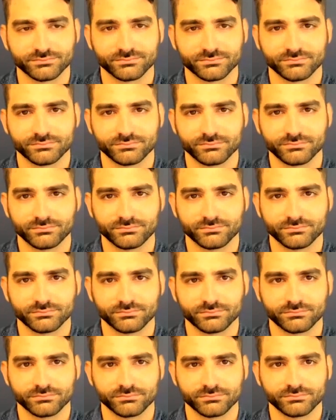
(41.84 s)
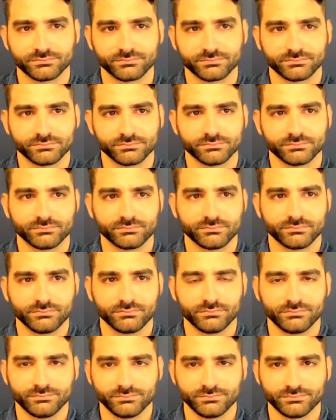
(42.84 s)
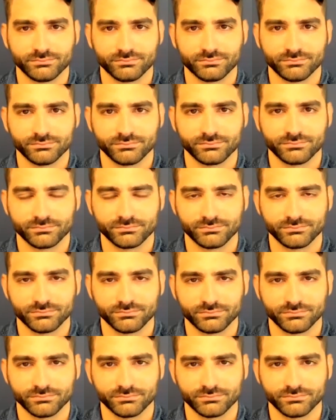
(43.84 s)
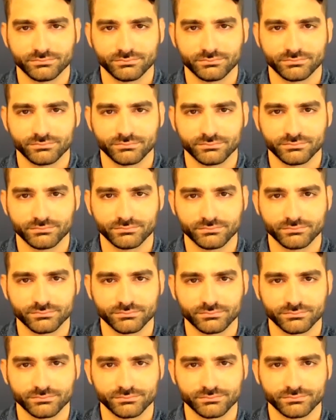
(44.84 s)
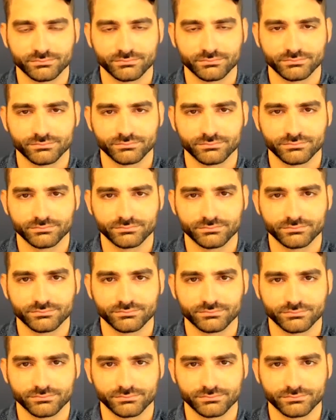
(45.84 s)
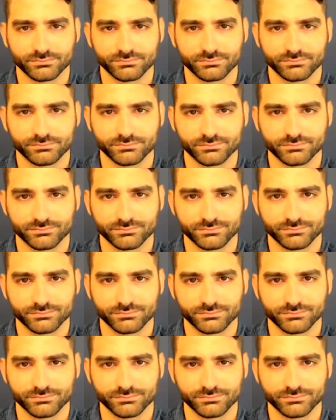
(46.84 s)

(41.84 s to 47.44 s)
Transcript: (silent)